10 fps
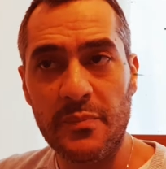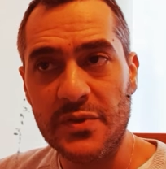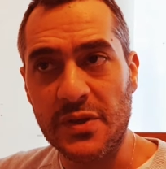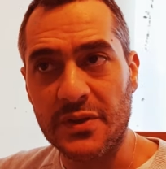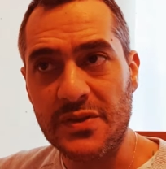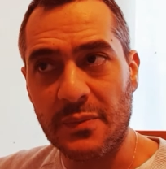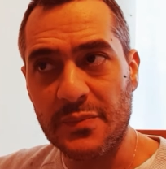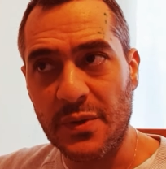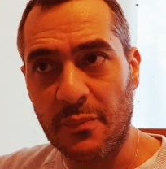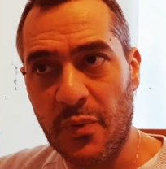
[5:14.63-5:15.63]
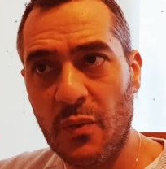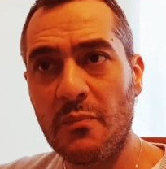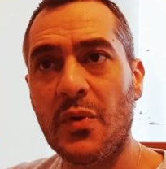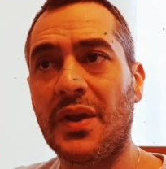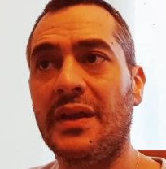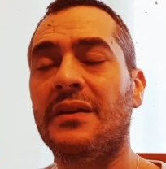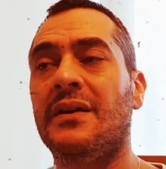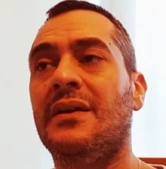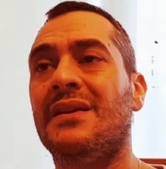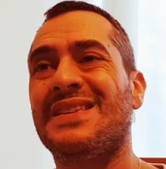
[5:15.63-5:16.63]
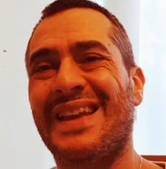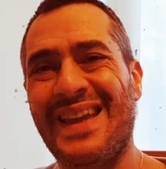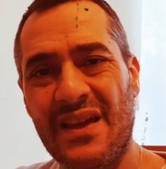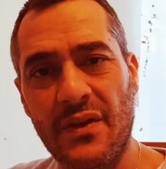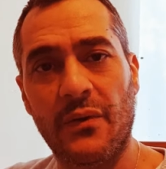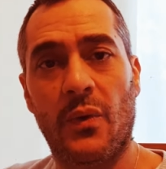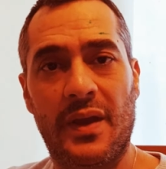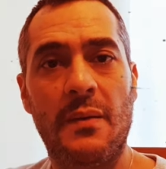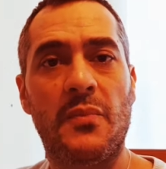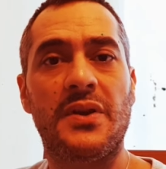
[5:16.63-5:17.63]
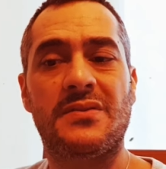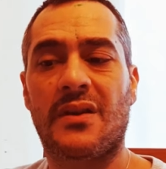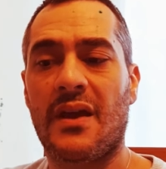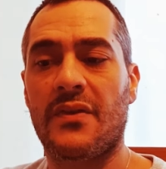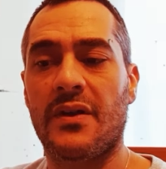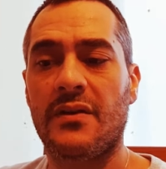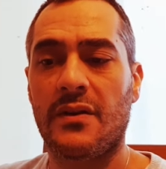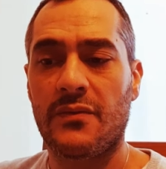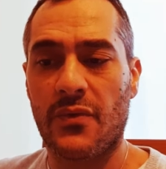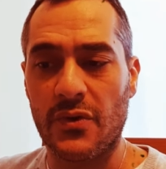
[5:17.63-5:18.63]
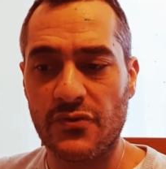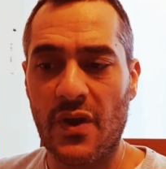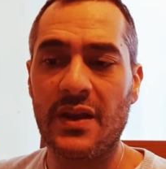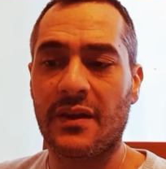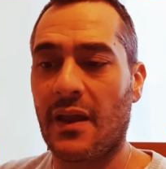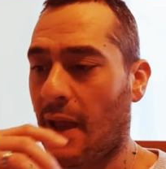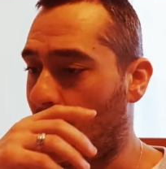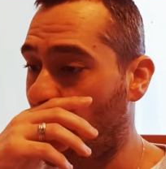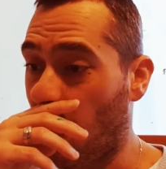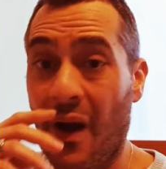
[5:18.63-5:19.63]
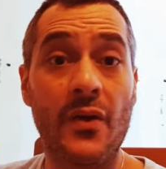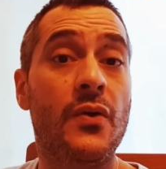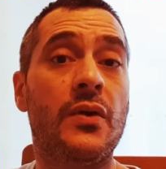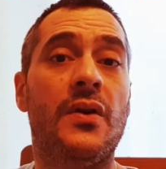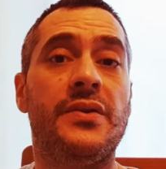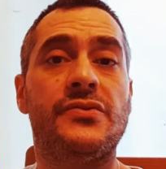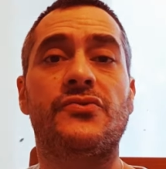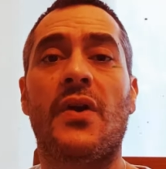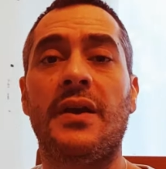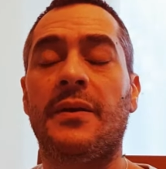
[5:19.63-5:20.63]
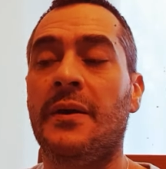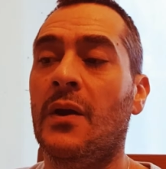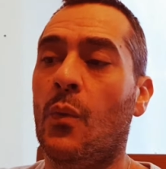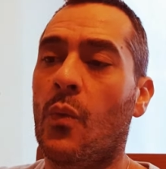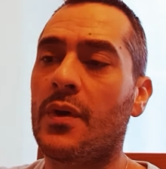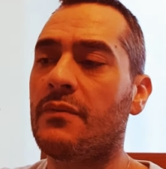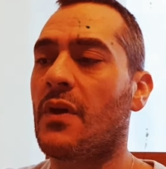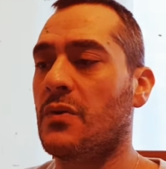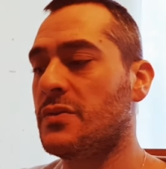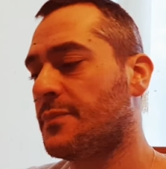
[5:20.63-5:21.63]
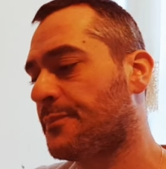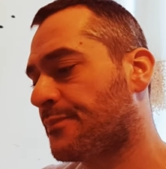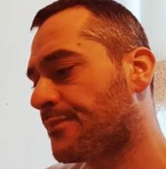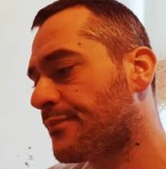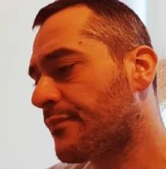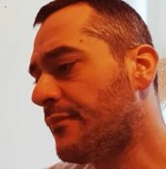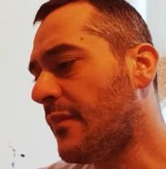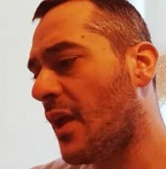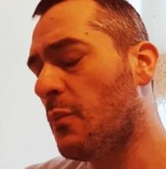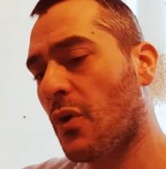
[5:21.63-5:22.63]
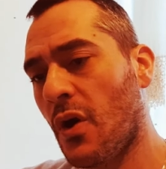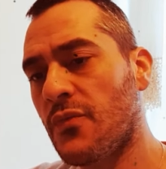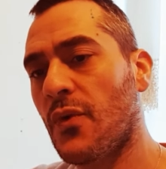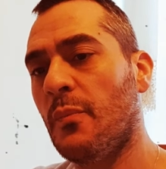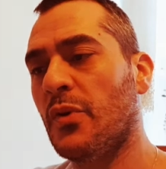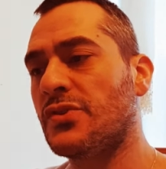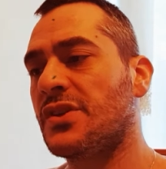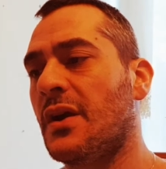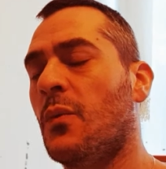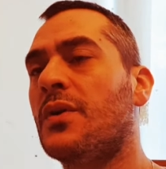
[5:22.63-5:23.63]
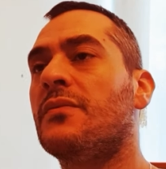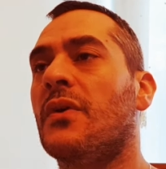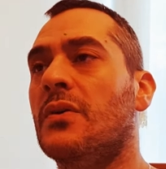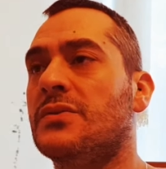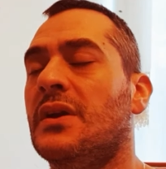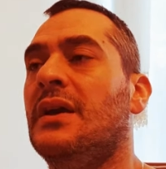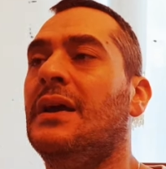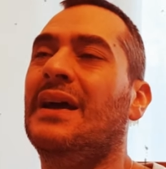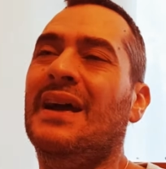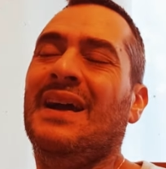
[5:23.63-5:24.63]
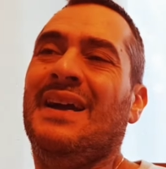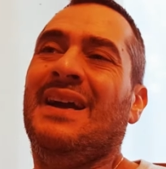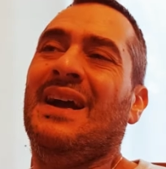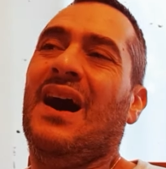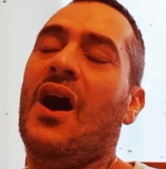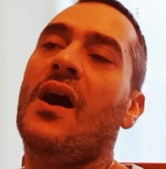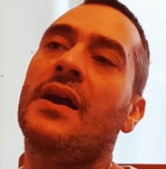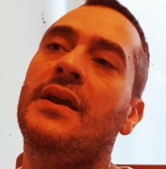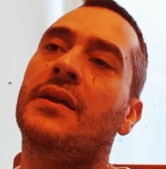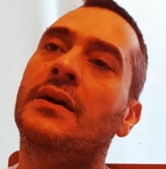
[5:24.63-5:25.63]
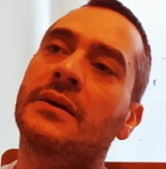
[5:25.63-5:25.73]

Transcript: to put money together or get money together for a trading account while you're learning to trade. One of those, and we'll go through a bunch here, one of those, I